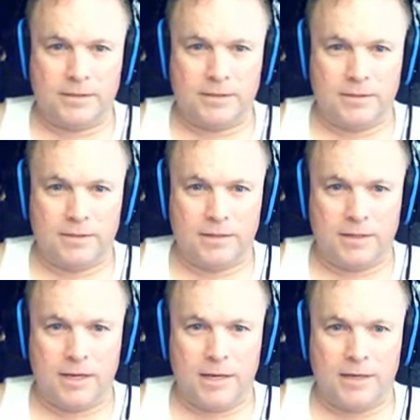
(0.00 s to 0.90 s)
The
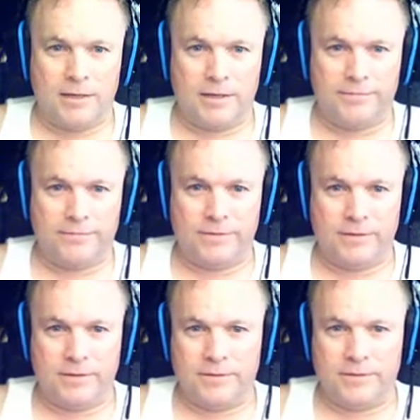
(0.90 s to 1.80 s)
guy,
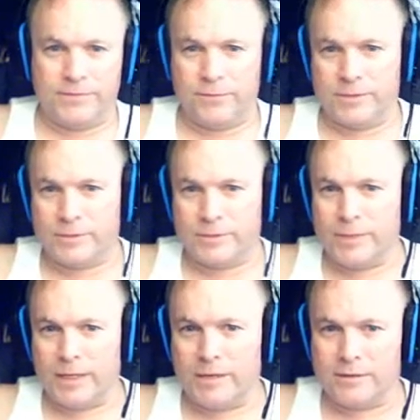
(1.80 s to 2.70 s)
if he was a
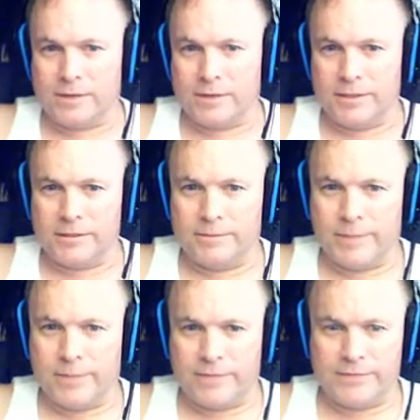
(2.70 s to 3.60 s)
player, he
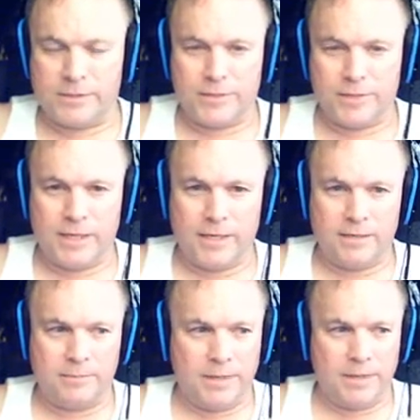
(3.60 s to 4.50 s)
benefits by
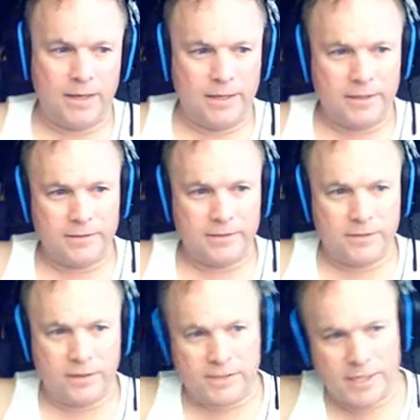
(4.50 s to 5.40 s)
getting my
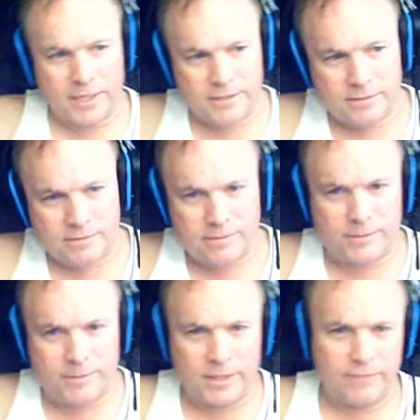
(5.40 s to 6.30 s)
dog tags.
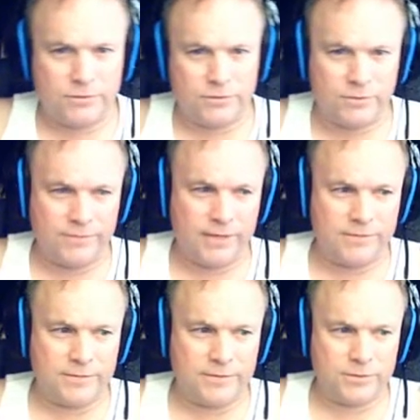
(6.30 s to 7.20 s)
I'm at level 25,
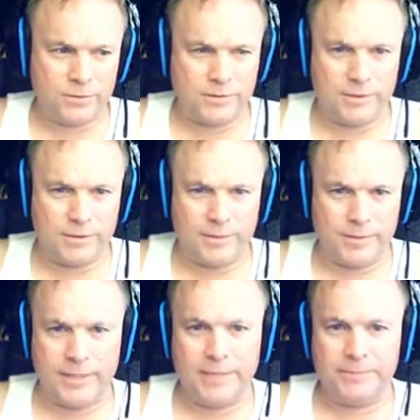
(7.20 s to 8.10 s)
so it's worth a little bit of money.